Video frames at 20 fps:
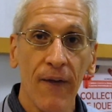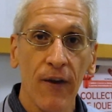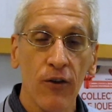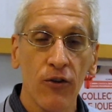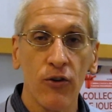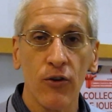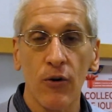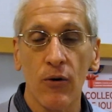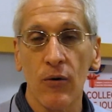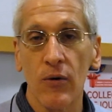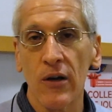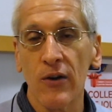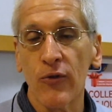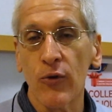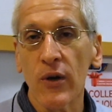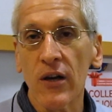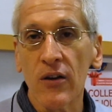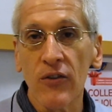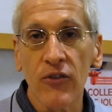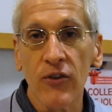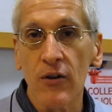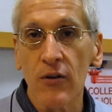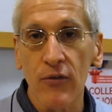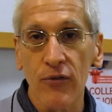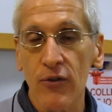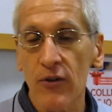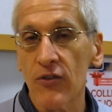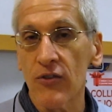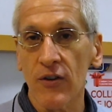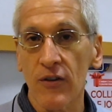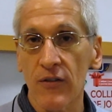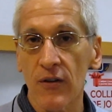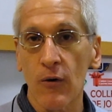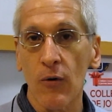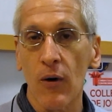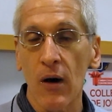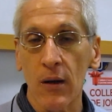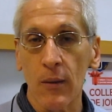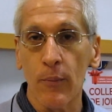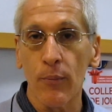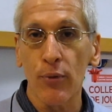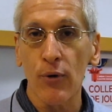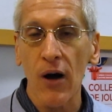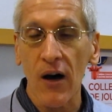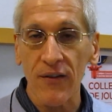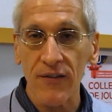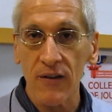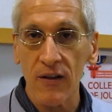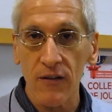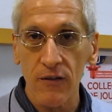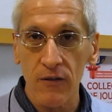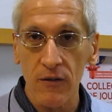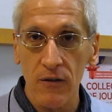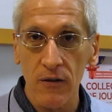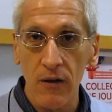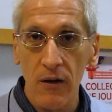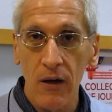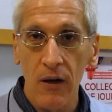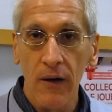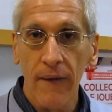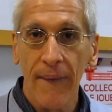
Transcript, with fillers: So if we consider, for instance, a quantum processor,